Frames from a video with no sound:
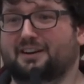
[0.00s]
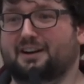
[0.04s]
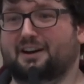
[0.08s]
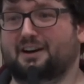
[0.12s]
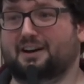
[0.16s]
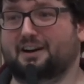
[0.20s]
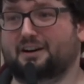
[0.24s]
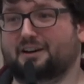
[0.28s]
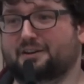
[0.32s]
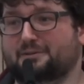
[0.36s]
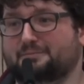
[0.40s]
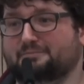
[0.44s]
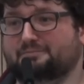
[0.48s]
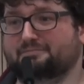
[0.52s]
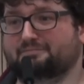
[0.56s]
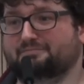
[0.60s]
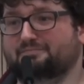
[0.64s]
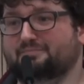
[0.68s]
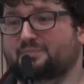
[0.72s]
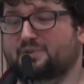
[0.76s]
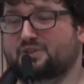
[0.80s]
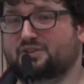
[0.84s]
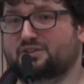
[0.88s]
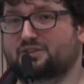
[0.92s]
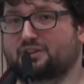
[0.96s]
Um,
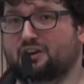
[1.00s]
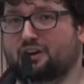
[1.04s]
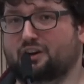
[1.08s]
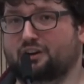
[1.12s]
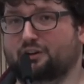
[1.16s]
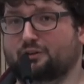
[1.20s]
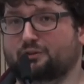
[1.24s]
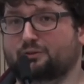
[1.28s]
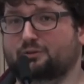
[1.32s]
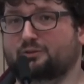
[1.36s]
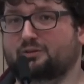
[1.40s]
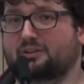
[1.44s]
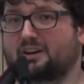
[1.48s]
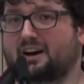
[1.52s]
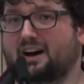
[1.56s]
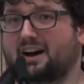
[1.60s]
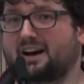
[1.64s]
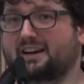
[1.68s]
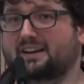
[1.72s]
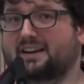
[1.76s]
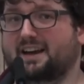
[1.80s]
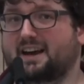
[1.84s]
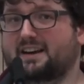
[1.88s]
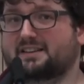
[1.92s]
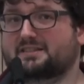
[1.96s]
so
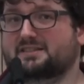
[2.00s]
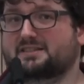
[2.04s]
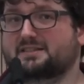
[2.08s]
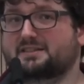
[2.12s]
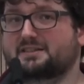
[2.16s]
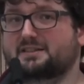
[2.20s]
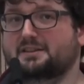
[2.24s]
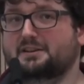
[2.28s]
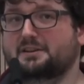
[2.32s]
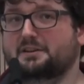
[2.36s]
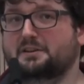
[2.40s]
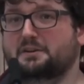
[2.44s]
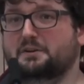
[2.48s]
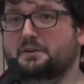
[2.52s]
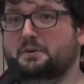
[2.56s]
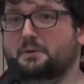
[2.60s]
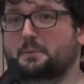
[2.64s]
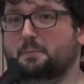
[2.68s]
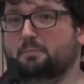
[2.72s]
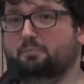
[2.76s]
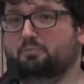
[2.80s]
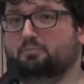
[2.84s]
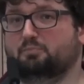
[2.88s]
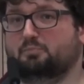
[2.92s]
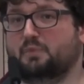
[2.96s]
I guess
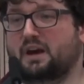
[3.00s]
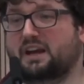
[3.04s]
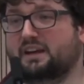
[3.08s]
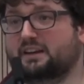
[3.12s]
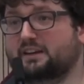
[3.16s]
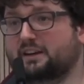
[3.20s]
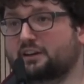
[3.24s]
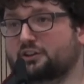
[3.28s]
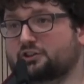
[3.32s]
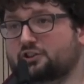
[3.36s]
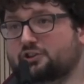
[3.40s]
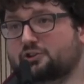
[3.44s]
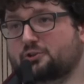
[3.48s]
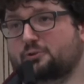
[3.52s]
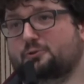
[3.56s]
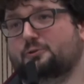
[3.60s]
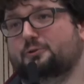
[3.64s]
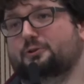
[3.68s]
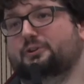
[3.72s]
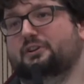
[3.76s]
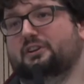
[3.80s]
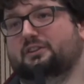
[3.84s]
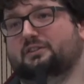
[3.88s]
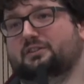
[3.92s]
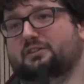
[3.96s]
making
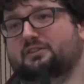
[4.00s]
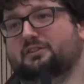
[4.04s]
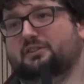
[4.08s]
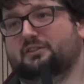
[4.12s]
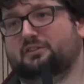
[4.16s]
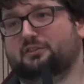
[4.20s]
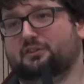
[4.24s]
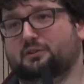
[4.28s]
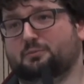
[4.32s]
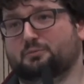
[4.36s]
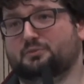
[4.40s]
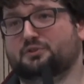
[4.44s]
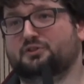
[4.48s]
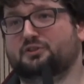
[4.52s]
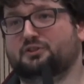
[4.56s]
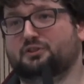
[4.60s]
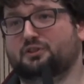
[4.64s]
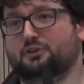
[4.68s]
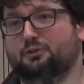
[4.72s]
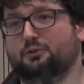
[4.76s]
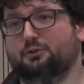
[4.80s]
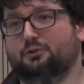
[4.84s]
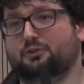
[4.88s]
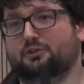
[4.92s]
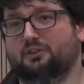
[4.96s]
sure that the system is
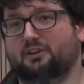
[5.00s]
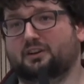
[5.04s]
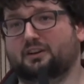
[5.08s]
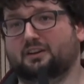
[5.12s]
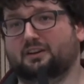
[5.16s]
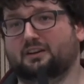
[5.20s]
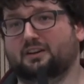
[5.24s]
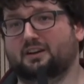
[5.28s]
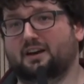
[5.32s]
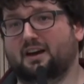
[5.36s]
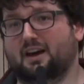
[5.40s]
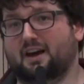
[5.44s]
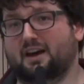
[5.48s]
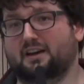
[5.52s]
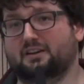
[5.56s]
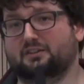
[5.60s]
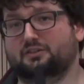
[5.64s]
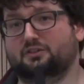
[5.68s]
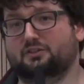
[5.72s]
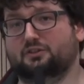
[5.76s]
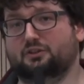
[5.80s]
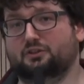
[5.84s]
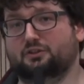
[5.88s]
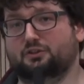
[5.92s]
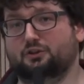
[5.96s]
using
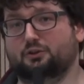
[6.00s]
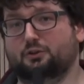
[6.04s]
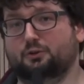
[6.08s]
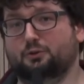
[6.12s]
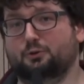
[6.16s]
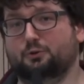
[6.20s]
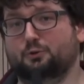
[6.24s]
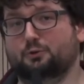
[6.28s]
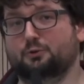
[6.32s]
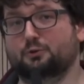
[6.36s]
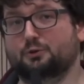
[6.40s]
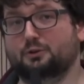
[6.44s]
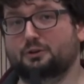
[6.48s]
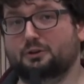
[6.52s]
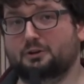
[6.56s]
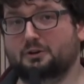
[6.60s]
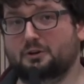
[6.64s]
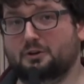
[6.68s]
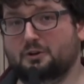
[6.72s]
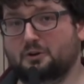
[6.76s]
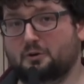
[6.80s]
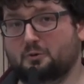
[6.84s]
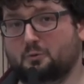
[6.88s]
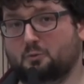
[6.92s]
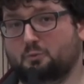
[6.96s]
as you
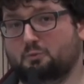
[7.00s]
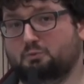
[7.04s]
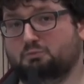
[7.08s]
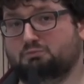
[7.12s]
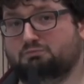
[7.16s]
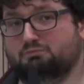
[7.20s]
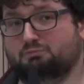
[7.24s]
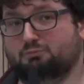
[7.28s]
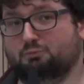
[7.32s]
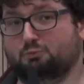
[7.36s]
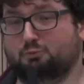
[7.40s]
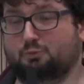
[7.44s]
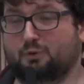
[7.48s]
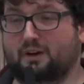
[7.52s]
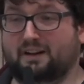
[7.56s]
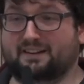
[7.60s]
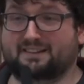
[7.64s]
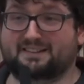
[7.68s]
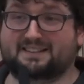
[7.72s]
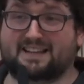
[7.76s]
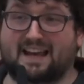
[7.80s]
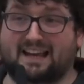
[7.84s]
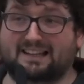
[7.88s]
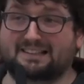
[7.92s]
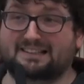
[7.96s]

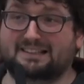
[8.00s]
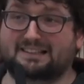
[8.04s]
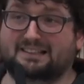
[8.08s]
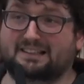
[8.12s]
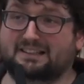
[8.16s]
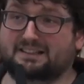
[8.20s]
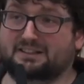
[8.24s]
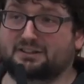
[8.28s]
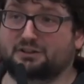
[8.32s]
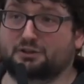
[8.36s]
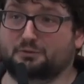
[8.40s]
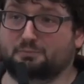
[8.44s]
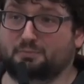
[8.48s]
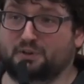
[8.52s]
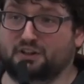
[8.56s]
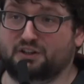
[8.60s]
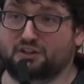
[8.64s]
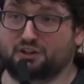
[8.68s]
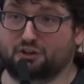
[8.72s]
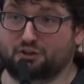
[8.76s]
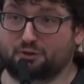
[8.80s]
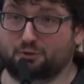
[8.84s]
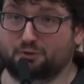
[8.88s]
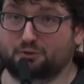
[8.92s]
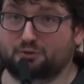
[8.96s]
intended it to
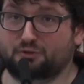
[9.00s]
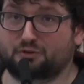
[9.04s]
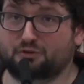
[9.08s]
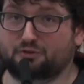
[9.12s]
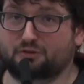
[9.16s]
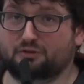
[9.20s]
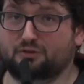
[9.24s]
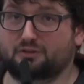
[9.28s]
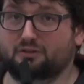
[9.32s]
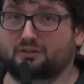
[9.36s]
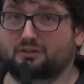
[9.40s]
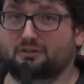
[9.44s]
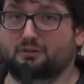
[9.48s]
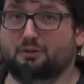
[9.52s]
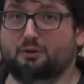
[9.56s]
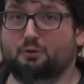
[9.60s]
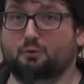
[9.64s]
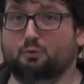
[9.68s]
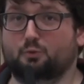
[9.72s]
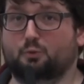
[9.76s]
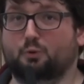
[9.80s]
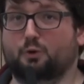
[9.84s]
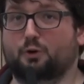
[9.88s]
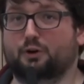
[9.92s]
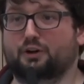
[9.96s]
be used
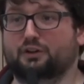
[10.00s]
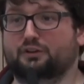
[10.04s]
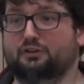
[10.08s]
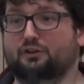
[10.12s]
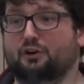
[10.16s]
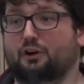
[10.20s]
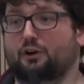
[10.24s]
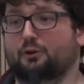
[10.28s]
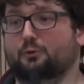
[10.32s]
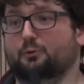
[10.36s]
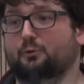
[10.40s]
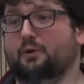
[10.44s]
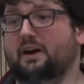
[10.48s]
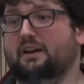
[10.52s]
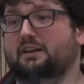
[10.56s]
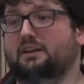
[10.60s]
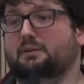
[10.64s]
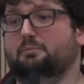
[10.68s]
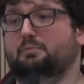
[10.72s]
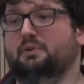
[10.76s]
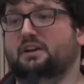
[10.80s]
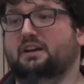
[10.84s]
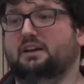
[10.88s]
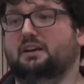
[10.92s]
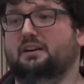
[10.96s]
would
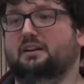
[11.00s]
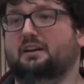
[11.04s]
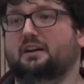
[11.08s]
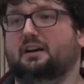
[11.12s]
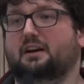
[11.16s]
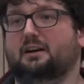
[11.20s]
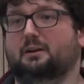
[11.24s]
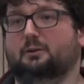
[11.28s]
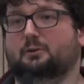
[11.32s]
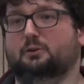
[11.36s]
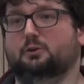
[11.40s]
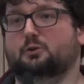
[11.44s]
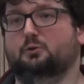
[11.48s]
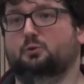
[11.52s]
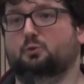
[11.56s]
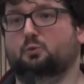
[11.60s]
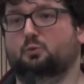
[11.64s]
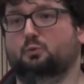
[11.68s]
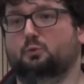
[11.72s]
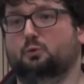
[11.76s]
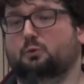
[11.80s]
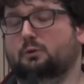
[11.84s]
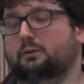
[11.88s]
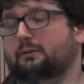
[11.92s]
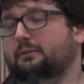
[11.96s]
already be a,
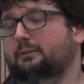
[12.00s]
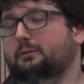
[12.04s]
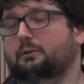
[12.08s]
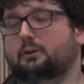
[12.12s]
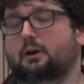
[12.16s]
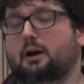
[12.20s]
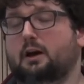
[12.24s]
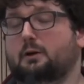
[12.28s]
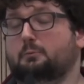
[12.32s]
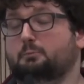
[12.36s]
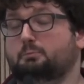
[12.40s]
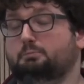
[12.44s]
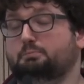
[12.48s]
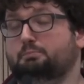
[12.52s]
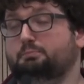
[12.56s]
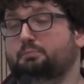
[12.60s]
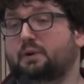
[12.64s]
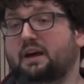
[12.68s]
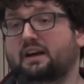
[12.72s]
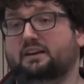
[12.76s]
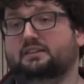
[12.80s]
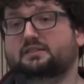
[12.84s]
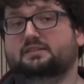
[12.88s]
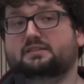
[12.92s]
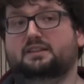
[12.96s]
a
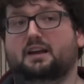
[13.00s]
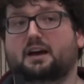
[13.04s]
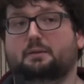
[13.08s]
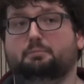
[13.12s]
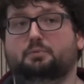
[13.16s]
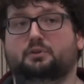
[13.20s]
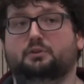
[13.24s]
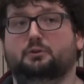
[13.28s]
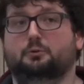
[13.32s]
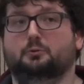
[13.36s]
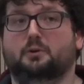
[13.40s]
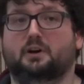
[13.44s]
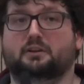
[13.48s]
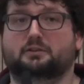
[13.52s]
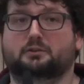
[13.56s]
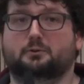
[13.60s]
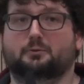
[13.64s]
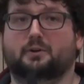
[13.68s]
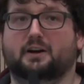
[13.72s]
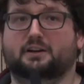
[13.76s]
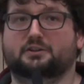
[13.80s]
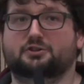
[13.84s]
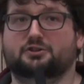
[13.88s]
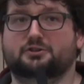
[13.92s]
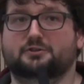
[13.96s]
big step in the right
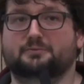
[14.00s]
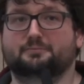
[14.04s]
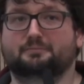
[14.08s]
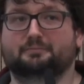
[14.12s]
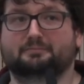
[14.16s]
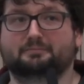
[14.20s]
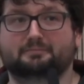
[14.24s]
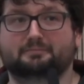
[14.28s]
direction.